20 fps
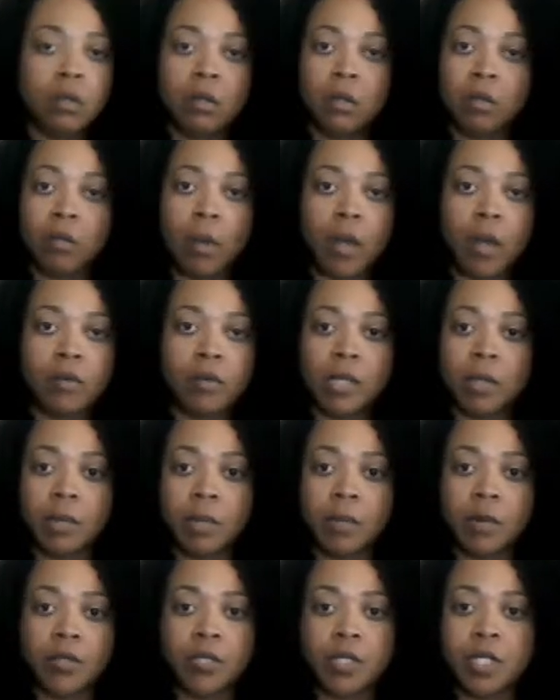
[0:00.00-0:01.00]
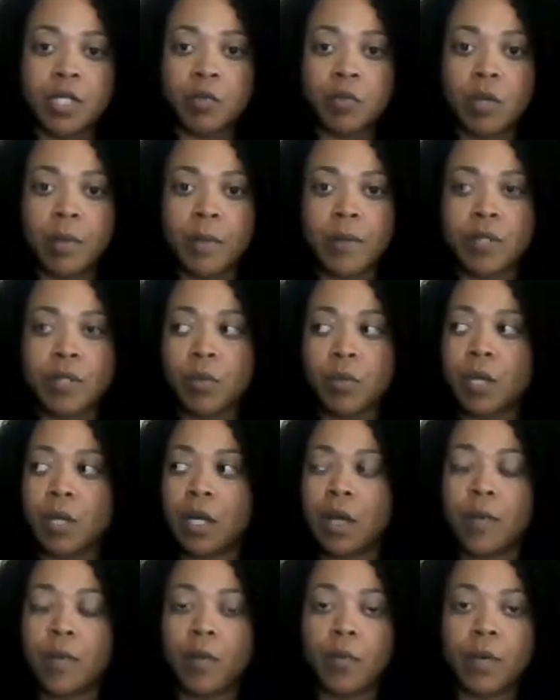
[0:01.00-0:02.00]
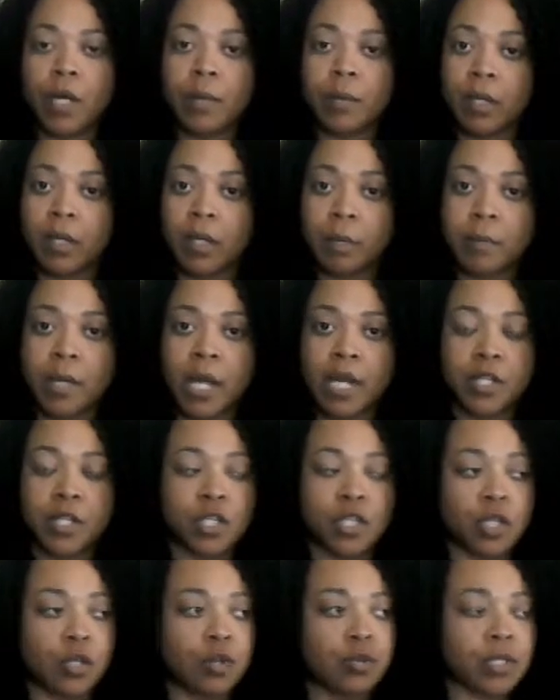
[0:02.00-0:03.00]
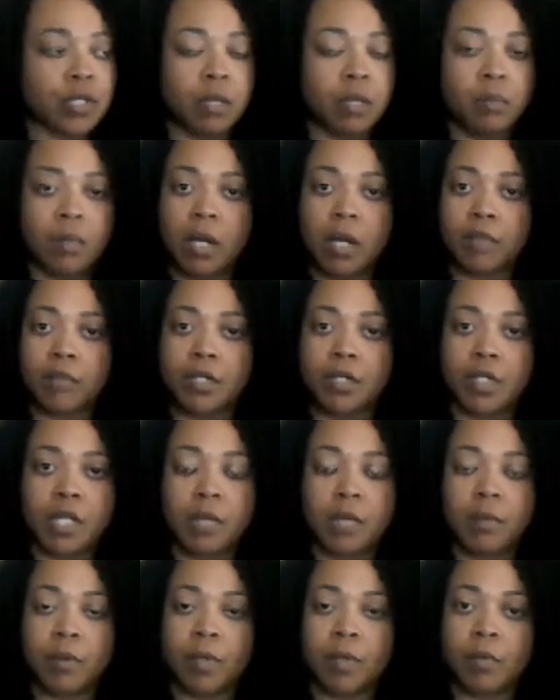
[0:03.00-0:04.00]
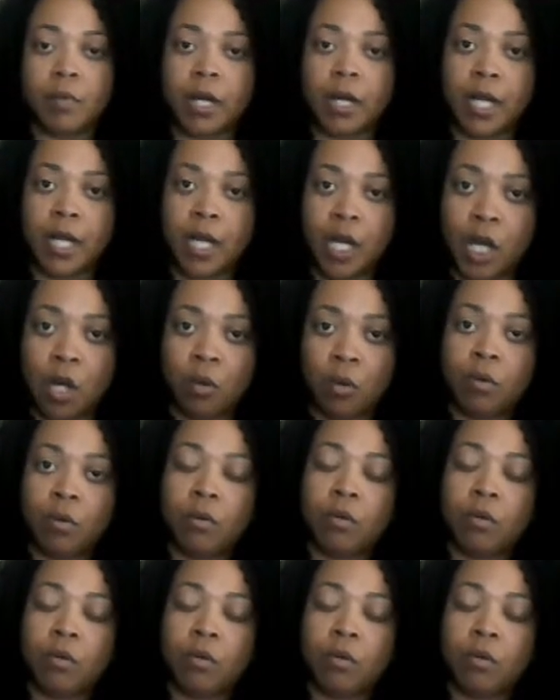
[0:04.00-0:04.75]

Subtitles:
Why do you think most of these women is with other women? I'm not excusing it, but I'm just keeping it real.